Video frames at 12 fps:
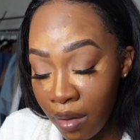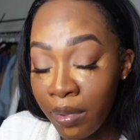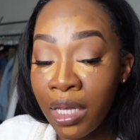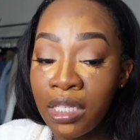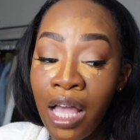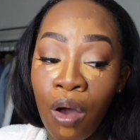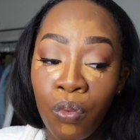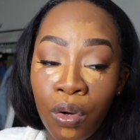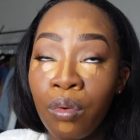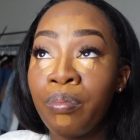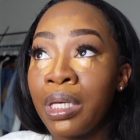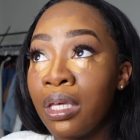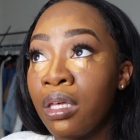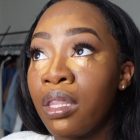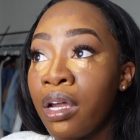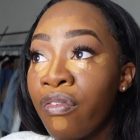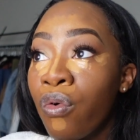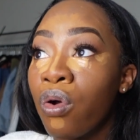because I will be
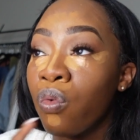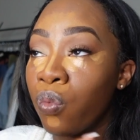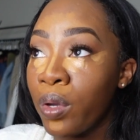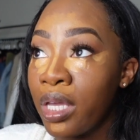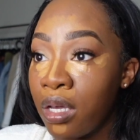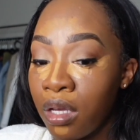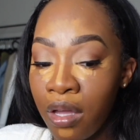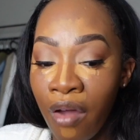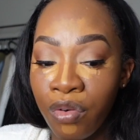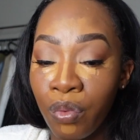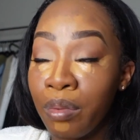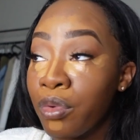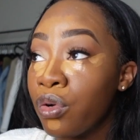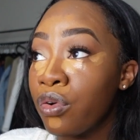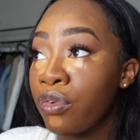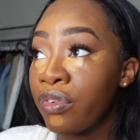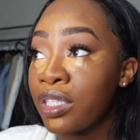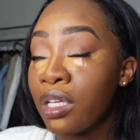there for a week after we
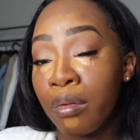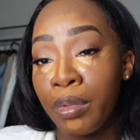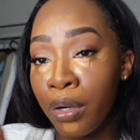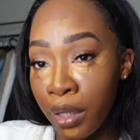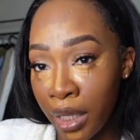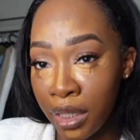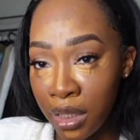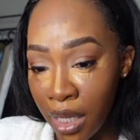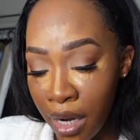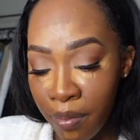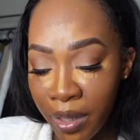move until Amira gets there,